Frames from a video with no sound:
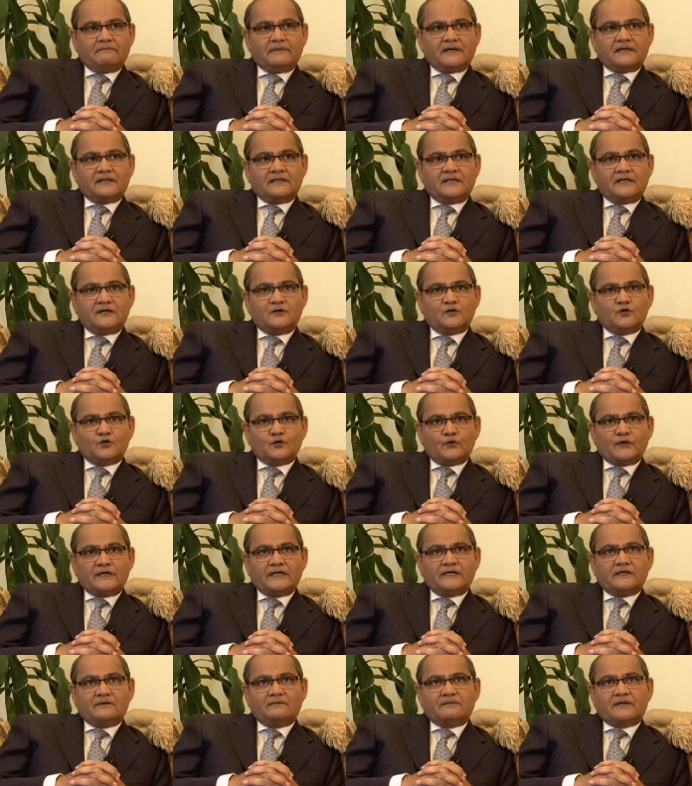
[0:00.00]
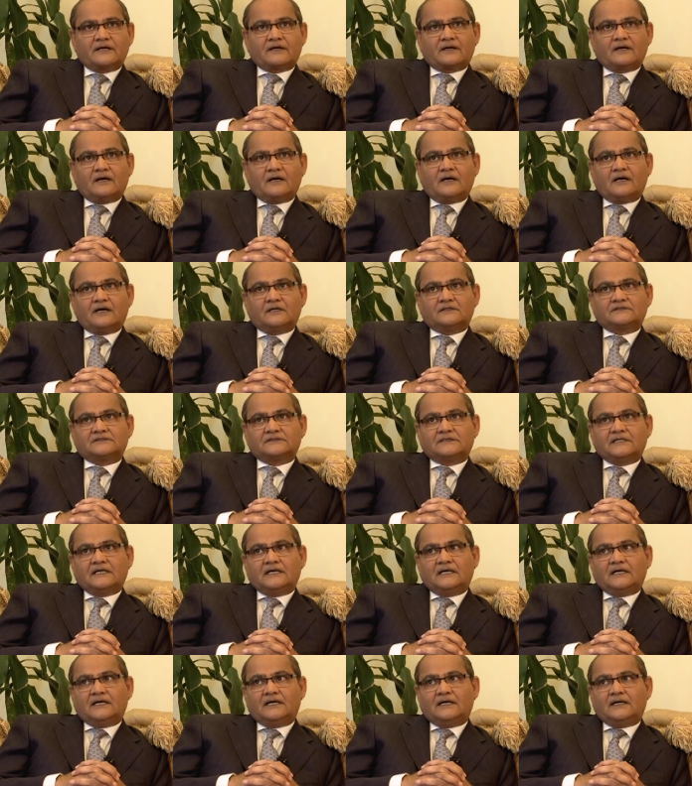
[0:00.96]
but they do it because
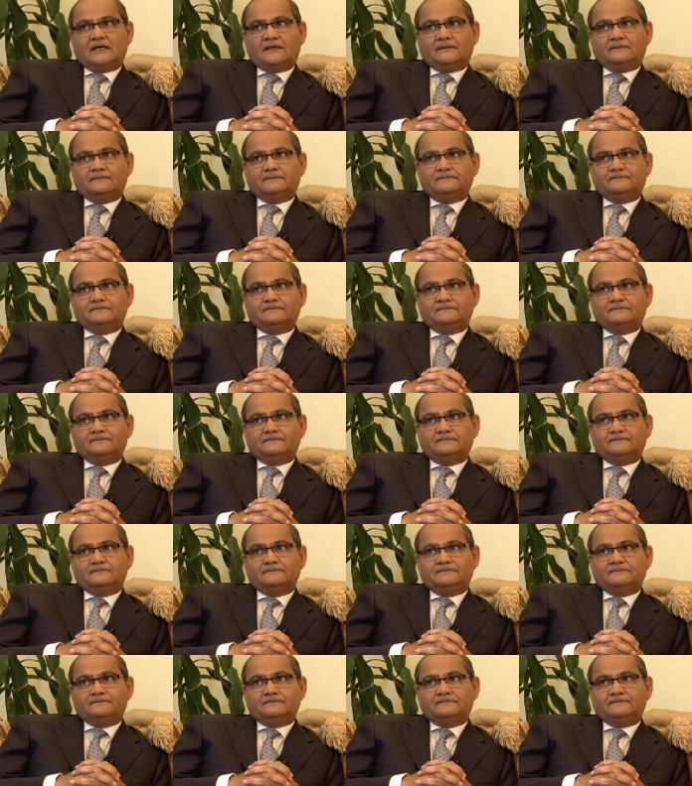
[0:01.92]
uh,